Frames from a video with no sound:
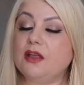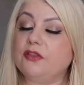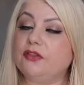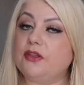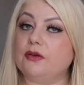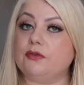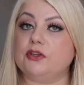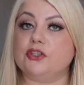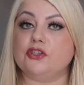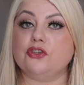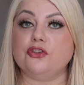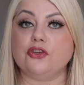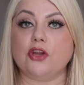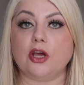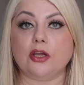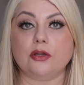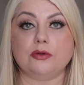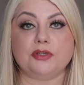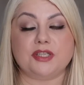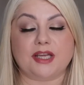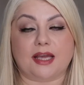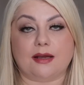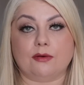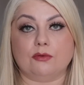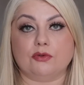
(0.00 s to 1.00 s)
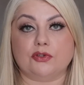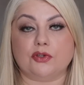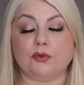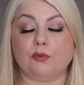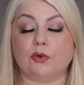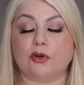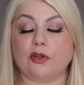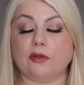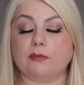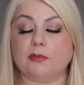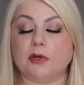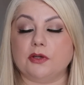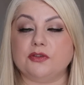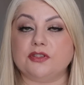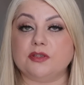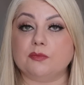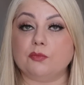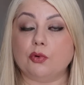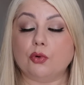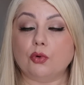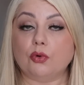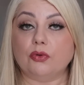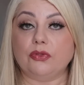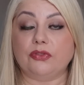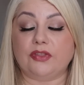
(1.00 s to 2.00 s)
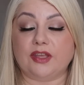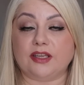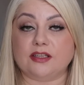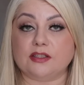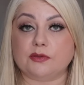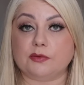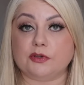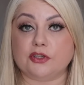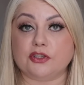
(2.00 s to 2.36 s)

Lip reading: There is no doubt one of the most important things